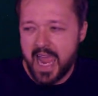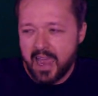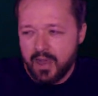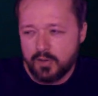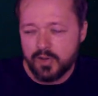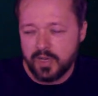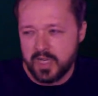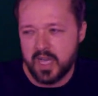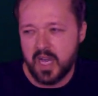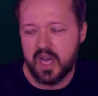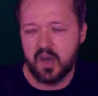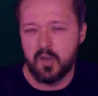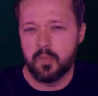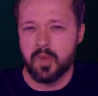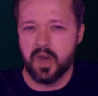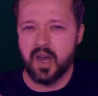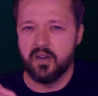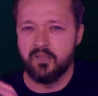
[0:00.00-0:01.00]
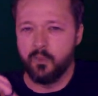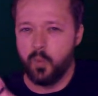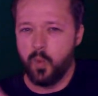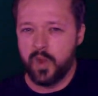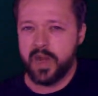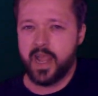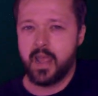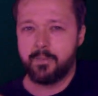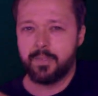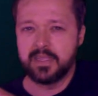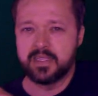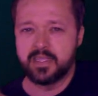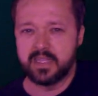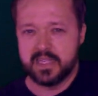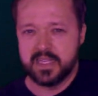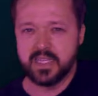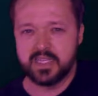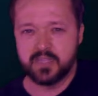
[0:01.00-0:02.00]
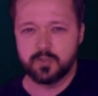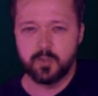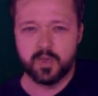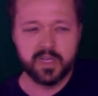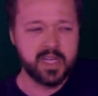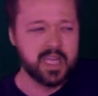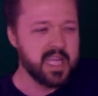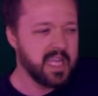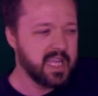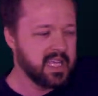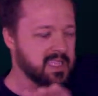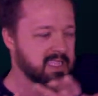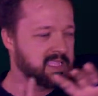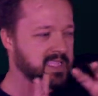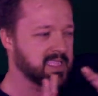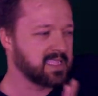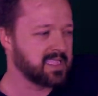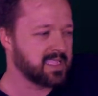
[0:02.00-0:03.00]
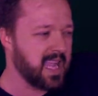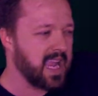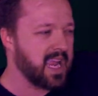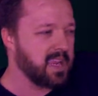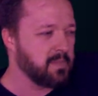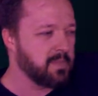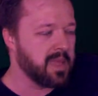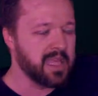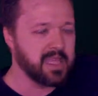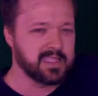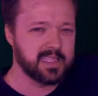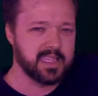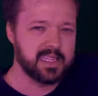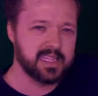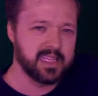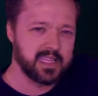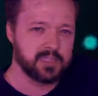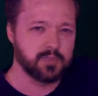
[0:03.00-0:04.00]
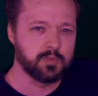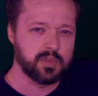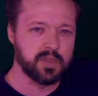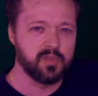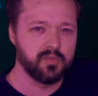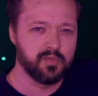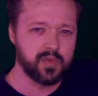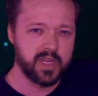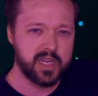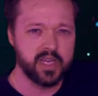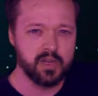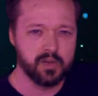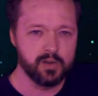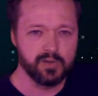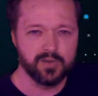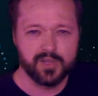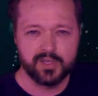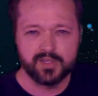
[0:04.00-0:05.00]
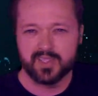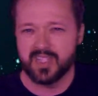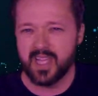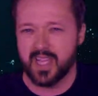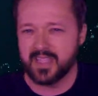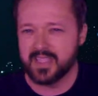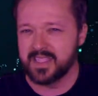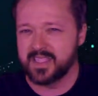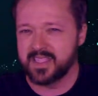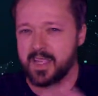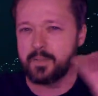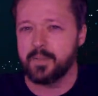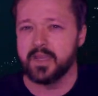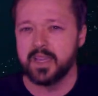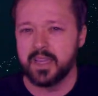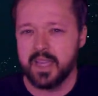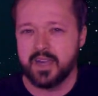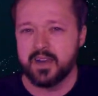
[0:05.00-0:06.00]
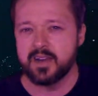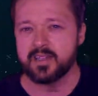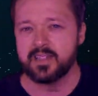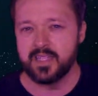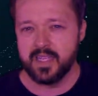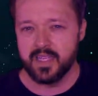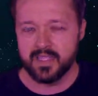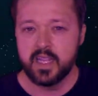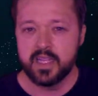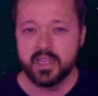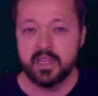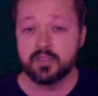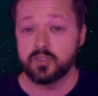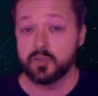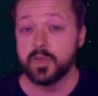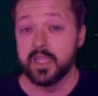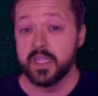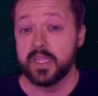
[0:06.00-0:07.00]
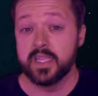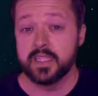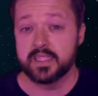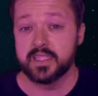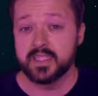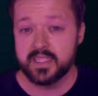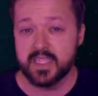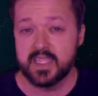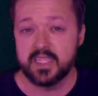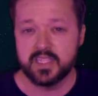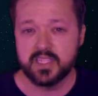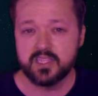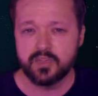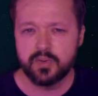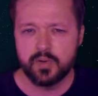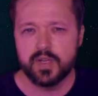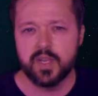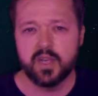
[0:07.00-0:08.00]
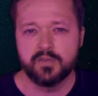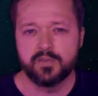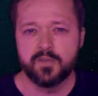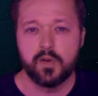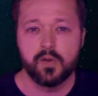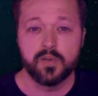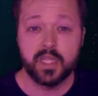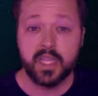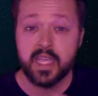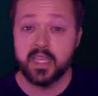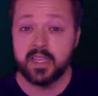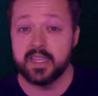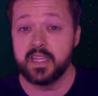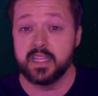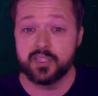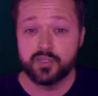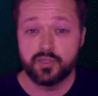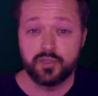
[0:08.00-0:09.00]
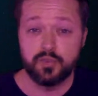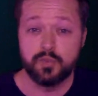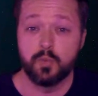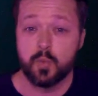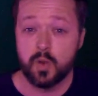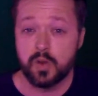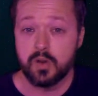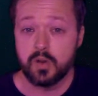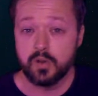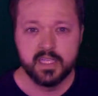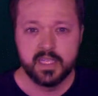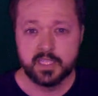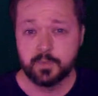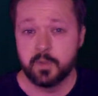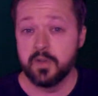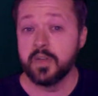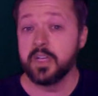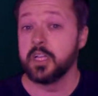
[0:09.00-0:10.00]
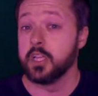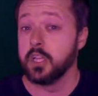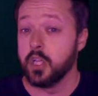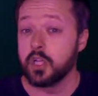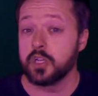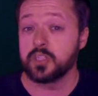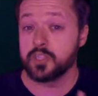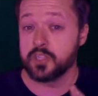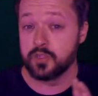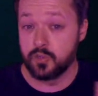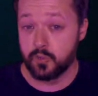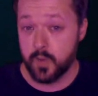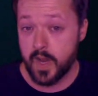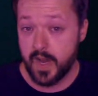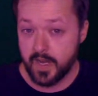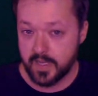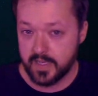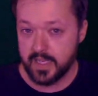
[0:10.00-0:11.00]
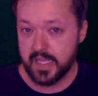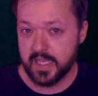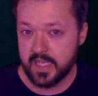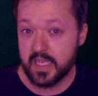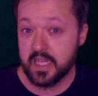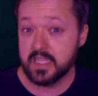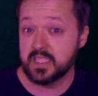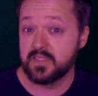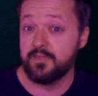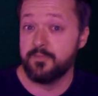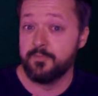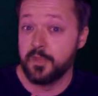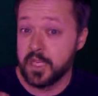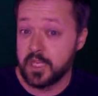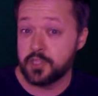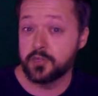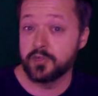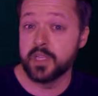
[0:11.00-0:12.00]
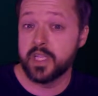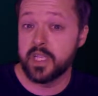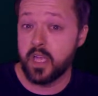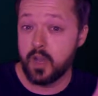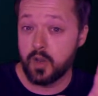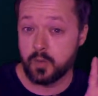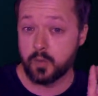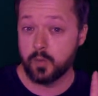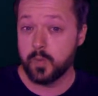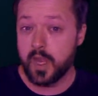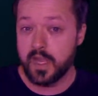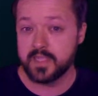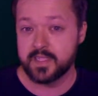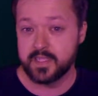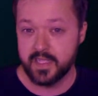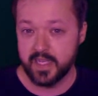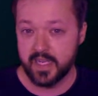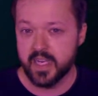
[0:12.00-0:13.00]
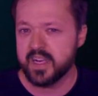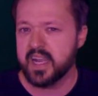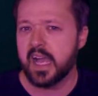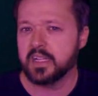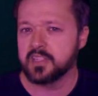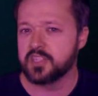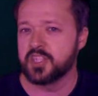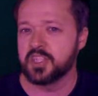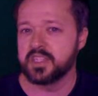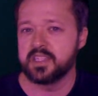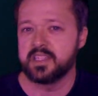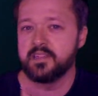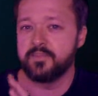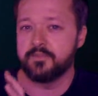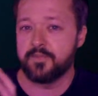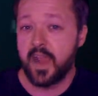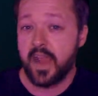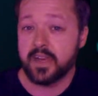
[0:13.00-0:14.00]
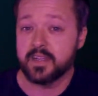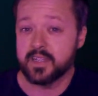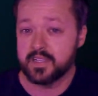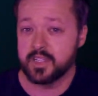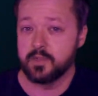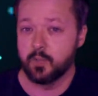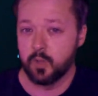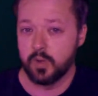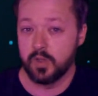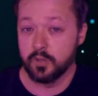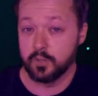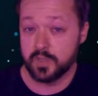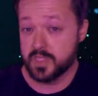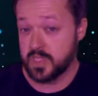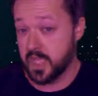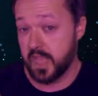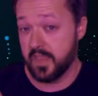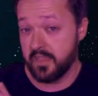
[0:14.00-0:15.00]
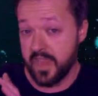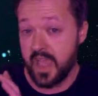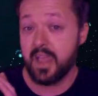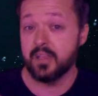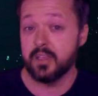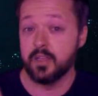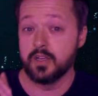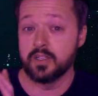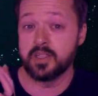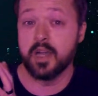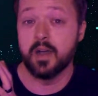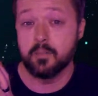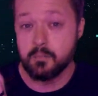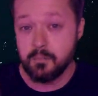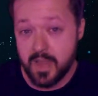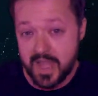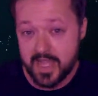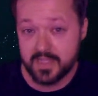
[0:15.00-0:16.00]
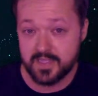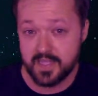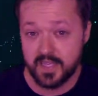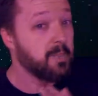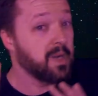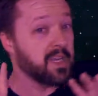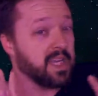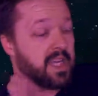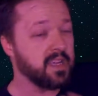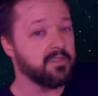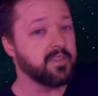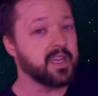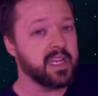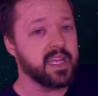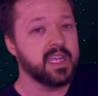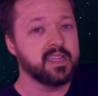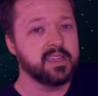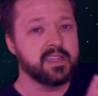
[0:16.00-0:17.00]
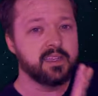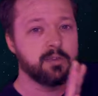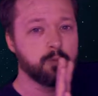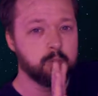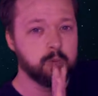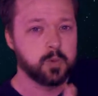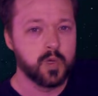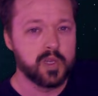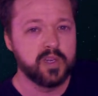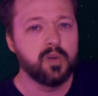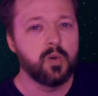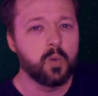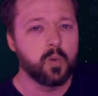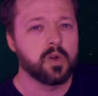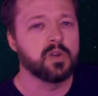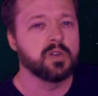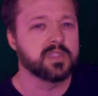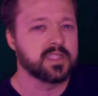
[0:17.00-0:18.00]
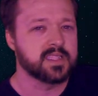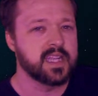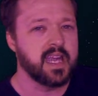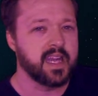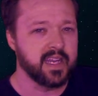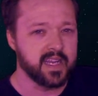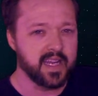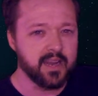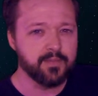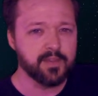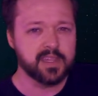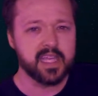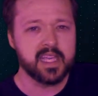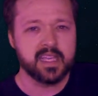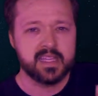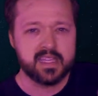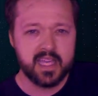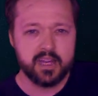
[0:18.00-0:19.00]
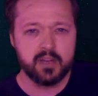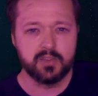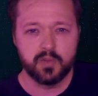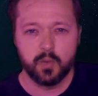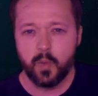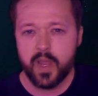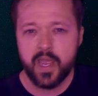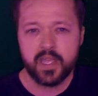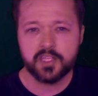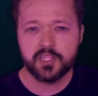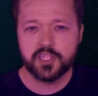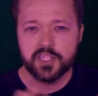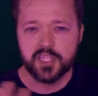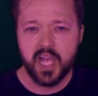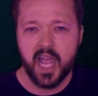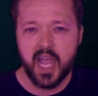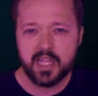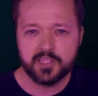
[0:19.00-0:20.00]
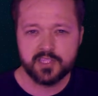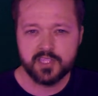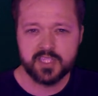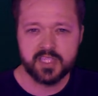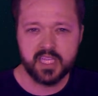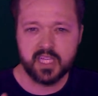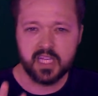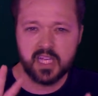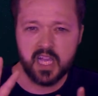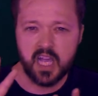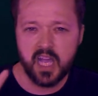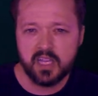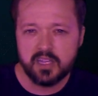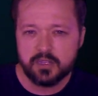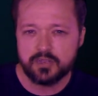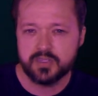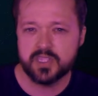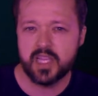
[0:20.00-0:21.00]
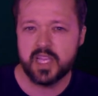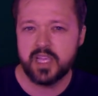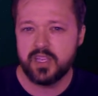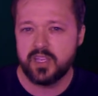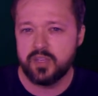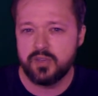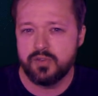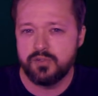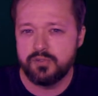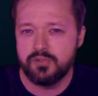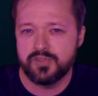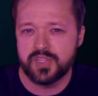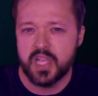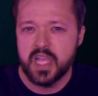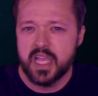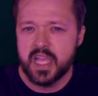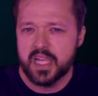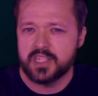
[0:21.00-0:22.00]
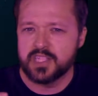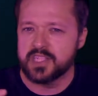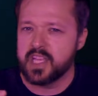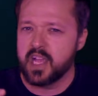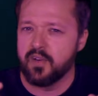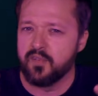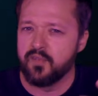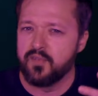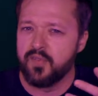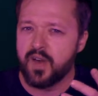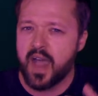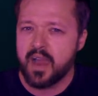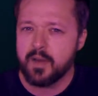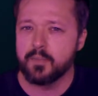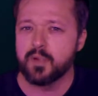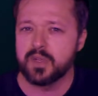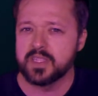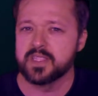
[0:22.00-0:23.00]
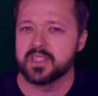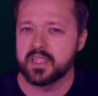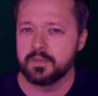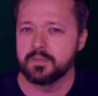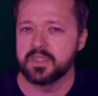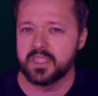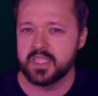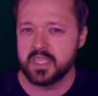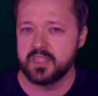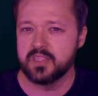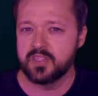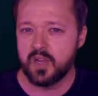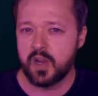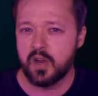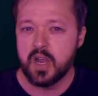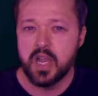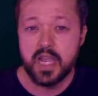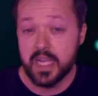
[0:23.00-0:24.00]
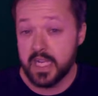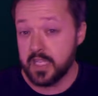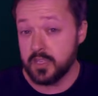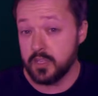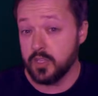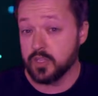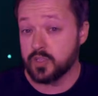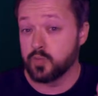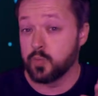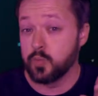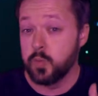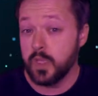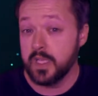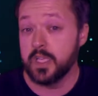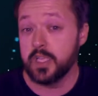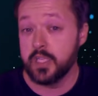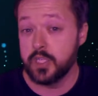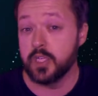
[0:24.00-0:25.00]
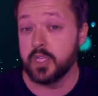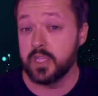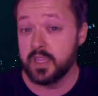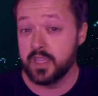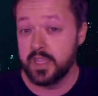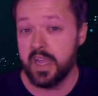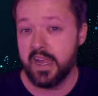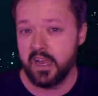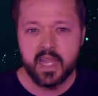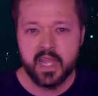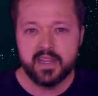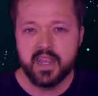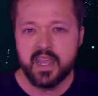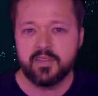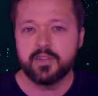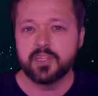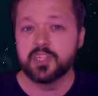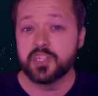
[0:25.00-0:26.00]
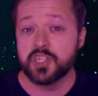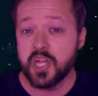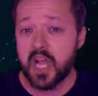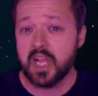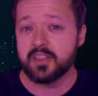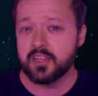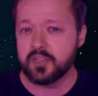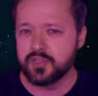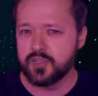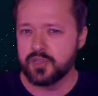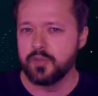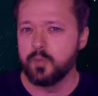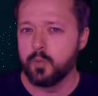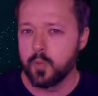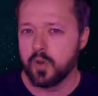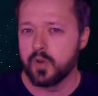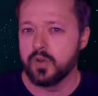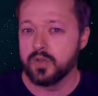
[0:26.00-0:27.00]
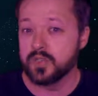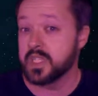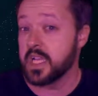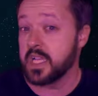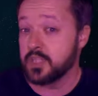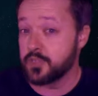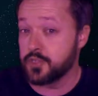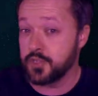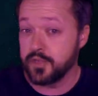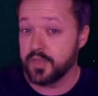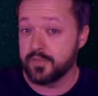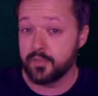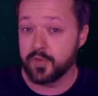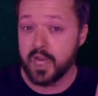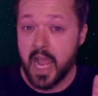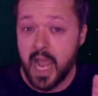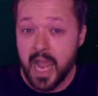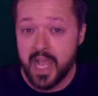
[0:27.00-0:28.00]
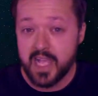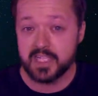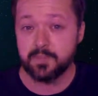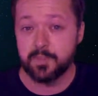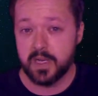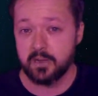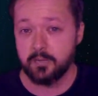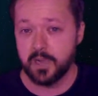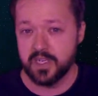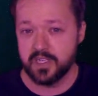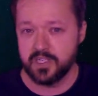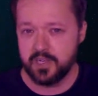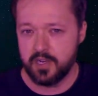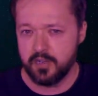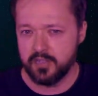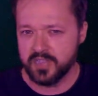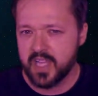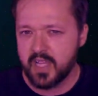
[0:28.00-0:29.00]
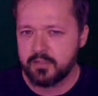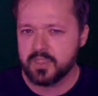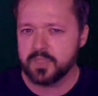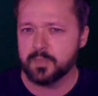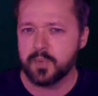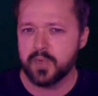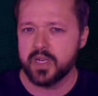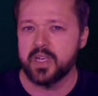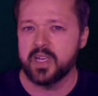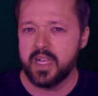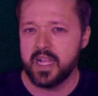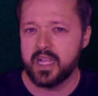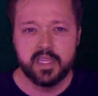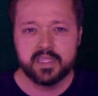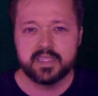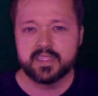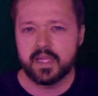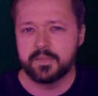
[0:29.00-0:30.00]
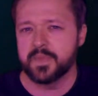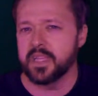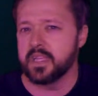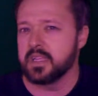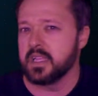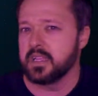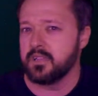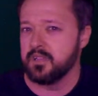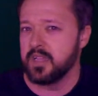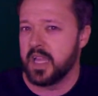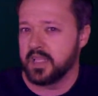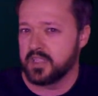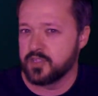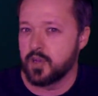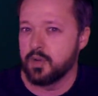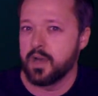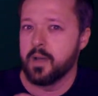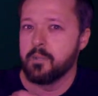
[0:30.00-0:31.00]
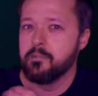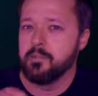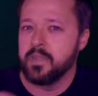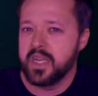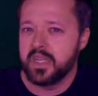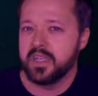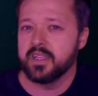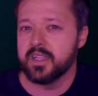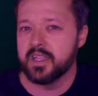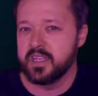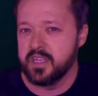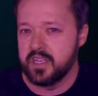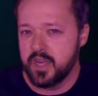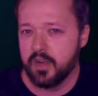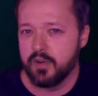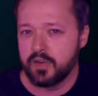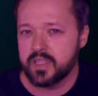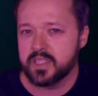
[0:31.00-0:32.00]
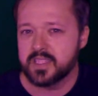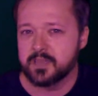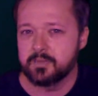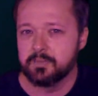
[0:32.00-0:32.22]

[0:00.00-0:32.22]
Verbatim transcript: outcome of what happens in this one is the same as in this one over here, or there's like similarities. And that was really neat to see the story unfold in these two worlds. This movie looks great. Like it is visually arresting and not just the fantasy world, which yeah, that looks amazing, but even in the real world setting, everything there, the way it's shot, just the colors they use, and just how vibrant some scenes are, it looks really good there. And they even shot the two worlds in two different aspect ratios. That was pretty pretty neat. It's something that you like don't immediately notice,